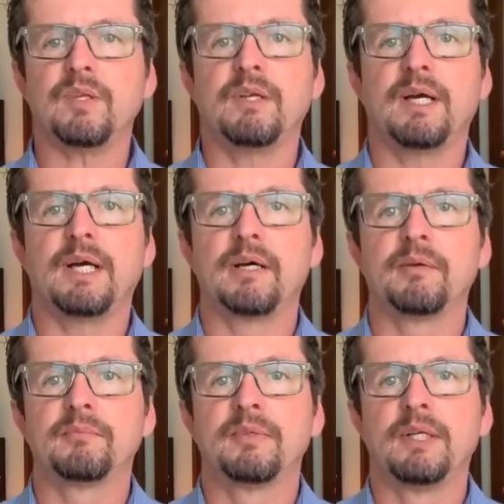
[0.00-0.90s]

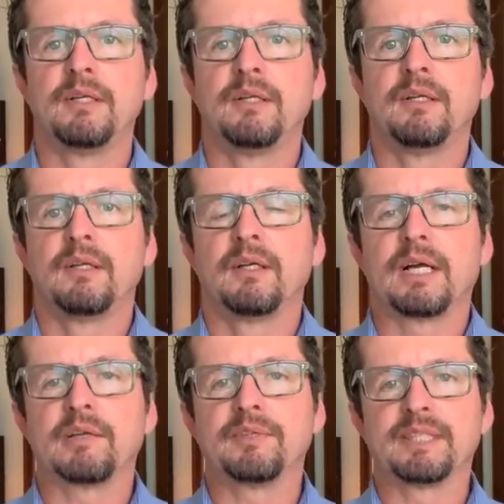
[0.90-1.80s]
I'll
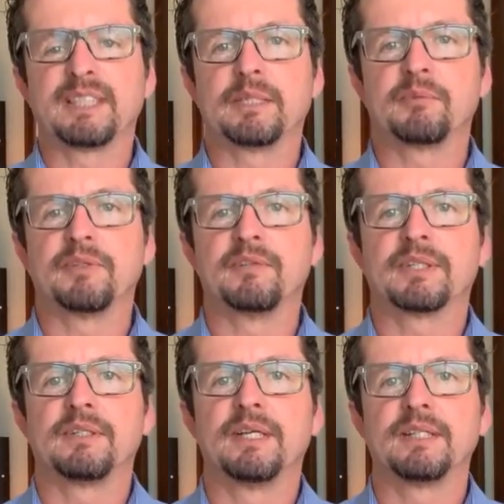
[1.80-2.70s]
give you an example of a
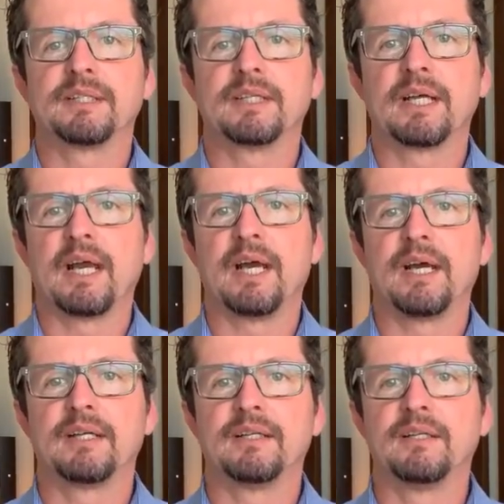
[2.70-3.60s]
client that I
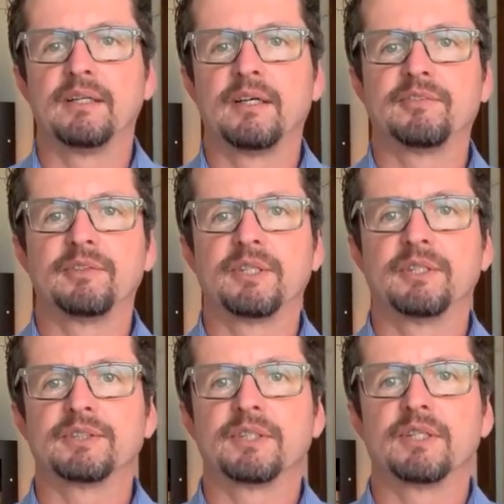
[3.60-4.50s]
had a few
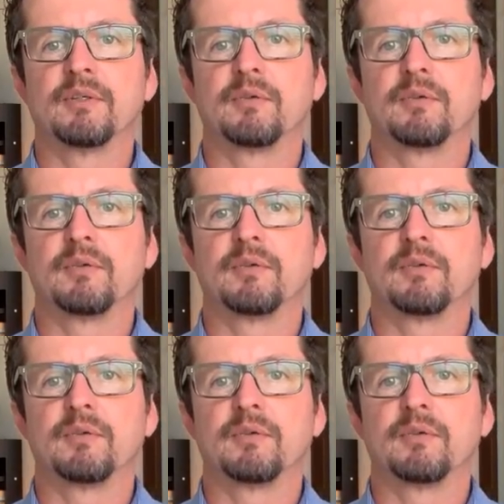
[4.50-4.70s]
years ago,